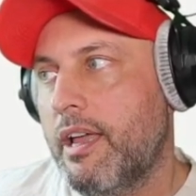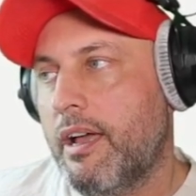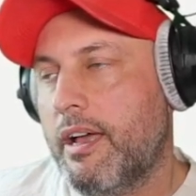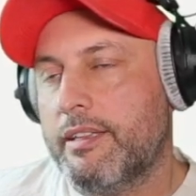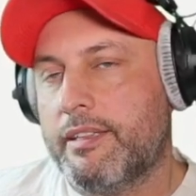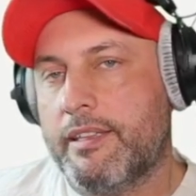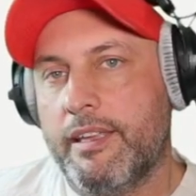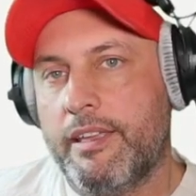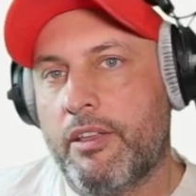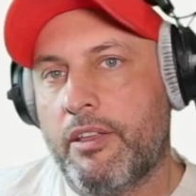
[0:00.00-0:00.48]

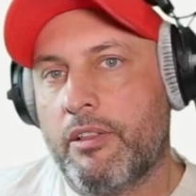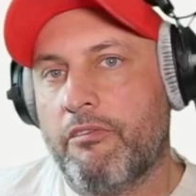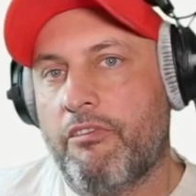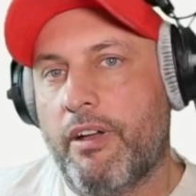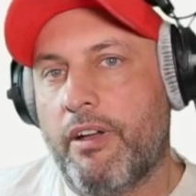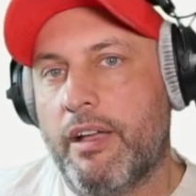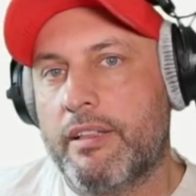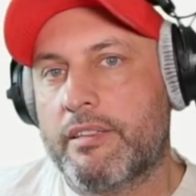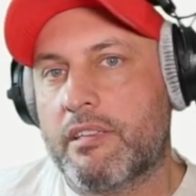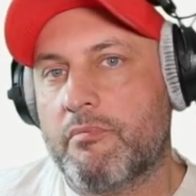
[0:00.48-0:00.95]
I think you'll
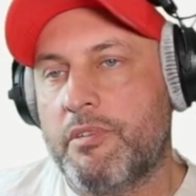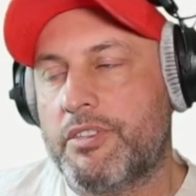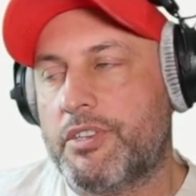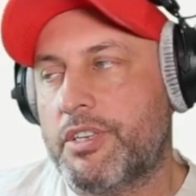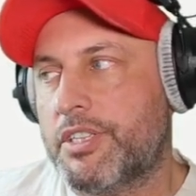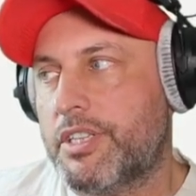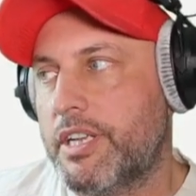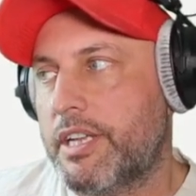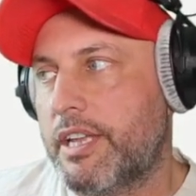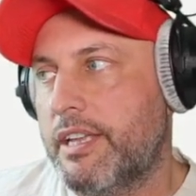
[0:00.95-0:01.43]
find some
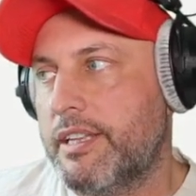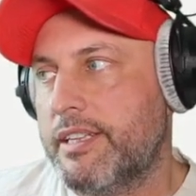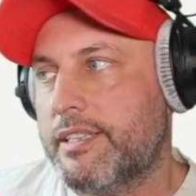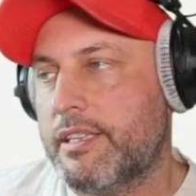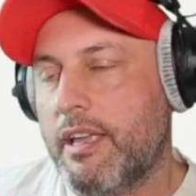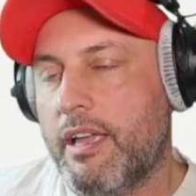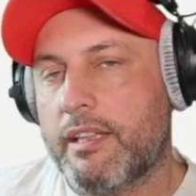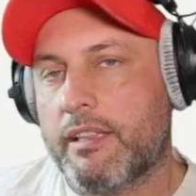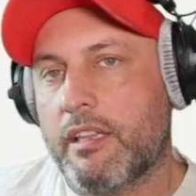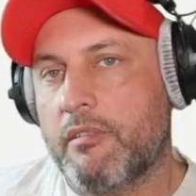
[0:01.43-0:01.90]
interesting
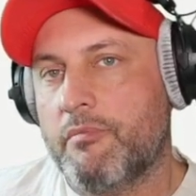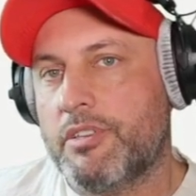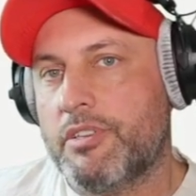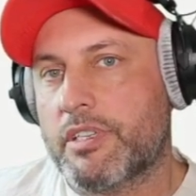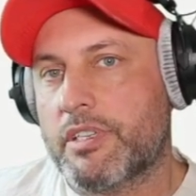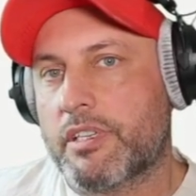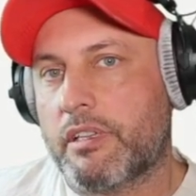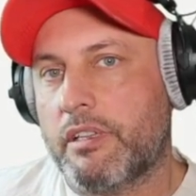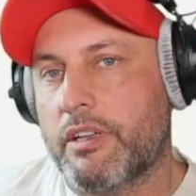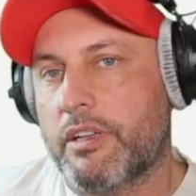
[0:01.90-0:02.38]
insight. Let me
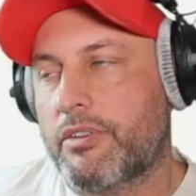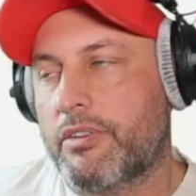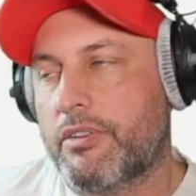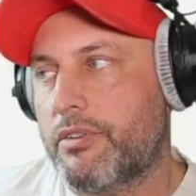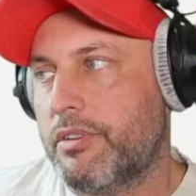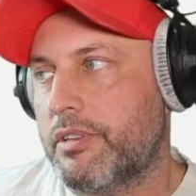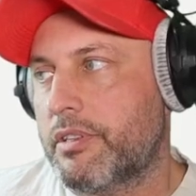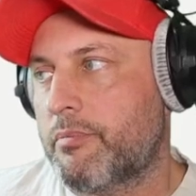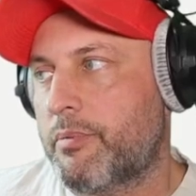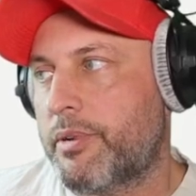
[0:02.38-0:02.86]
just click
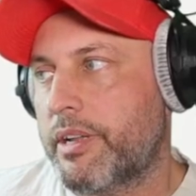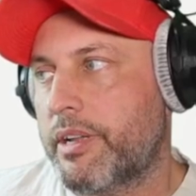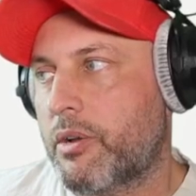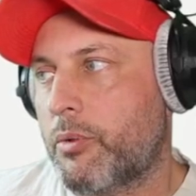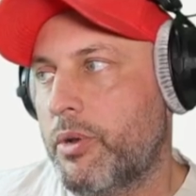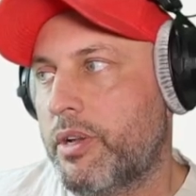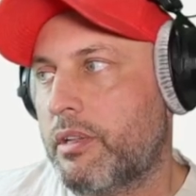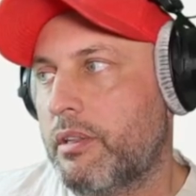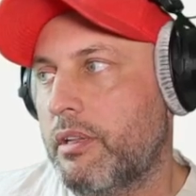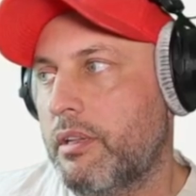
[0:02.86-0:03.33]
through this pretty
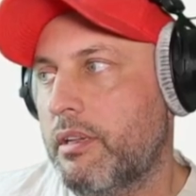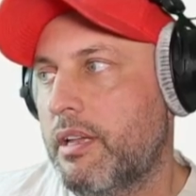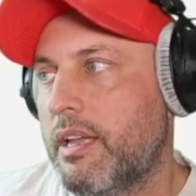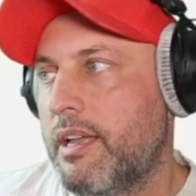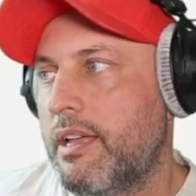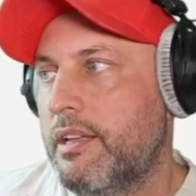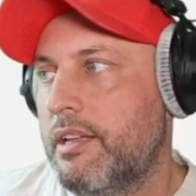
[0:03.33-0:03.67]
quickly.